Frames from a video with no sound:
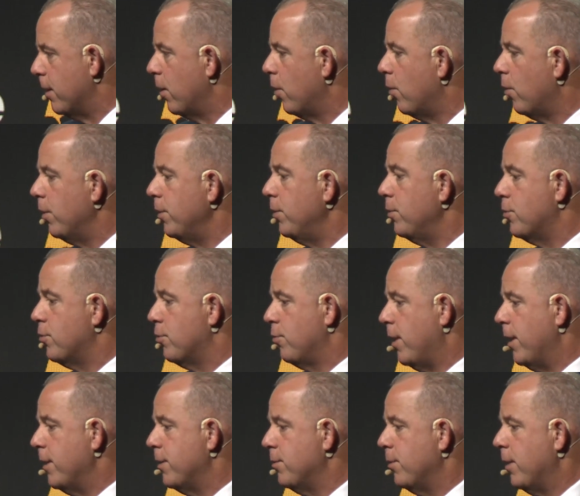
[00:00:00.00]
or you
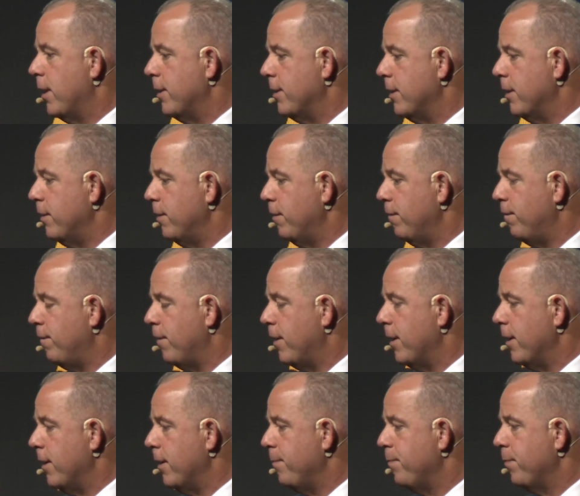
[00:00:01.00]
try to
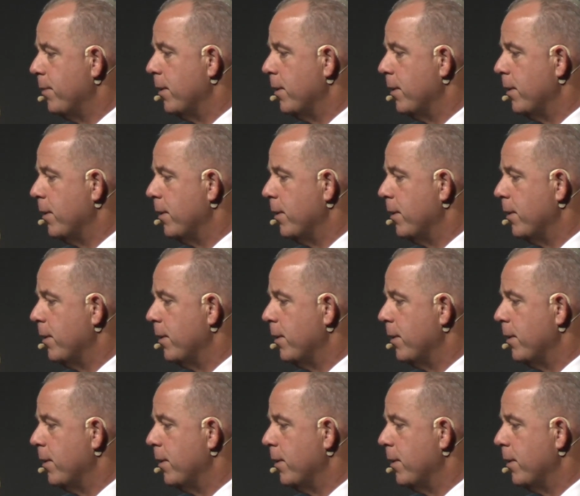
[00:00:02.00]
identify,